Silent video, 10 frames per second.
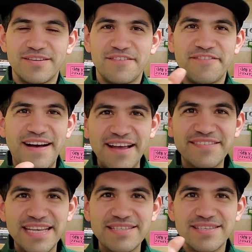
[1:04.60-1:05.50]
5
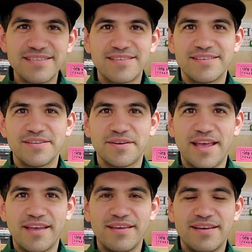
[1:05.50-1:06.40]
senses,
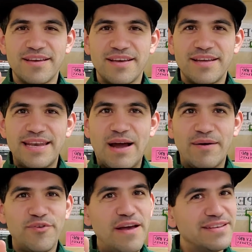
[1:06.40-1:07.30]
okay? Now, if
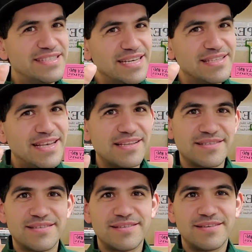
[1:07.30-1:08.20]
you have a 6th
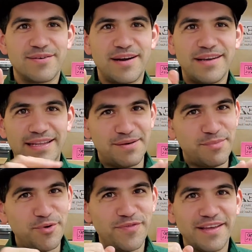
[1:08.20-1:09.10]
sense, right, like the
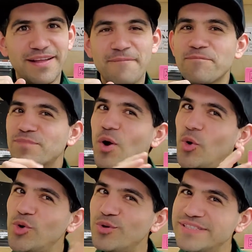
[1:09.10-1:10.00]
movie, don't
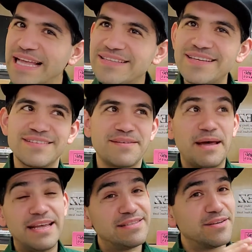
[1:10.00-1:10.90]
use that sense
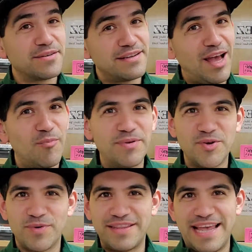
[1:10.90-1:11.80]
unless they're helping you
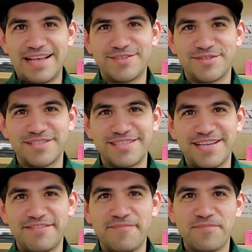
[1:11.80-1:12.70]
with the answers and
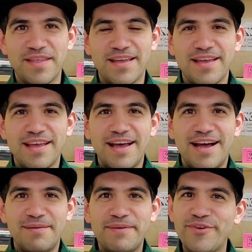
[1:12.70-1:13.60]
stuff.
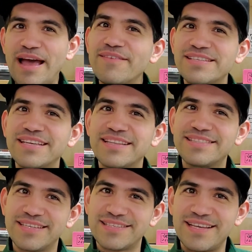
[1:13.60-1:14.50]
If you haven't seen the
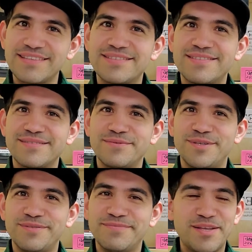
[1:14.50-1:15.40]
6th sense,
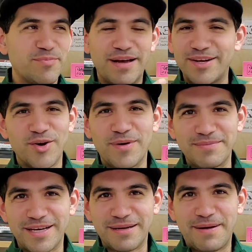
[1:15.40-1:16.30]
well, then you probably don't know what I'm
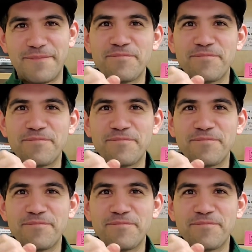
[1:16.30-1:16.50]
talking about.